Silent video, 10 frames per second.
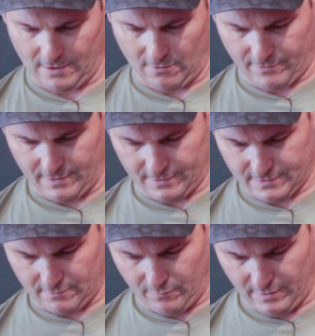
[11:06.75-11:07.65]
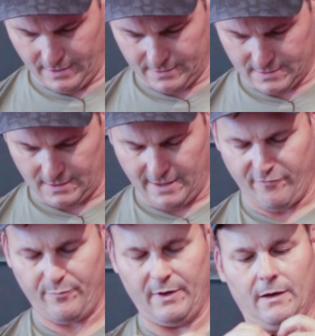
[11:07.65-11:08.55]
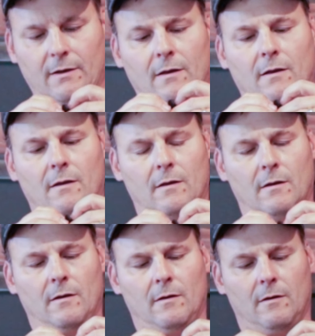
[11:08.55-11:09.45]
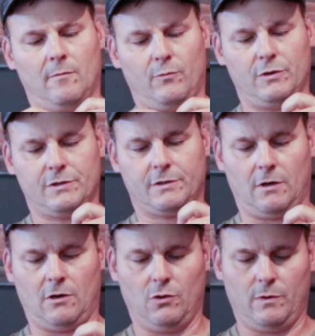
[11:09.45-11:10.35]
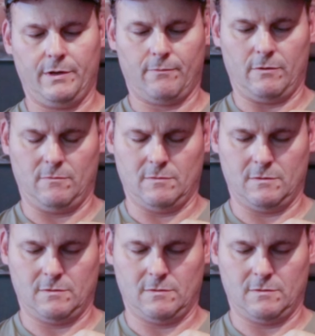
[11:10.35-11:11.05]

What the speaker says: error thing. So we want to get the slave pin pushed all the way through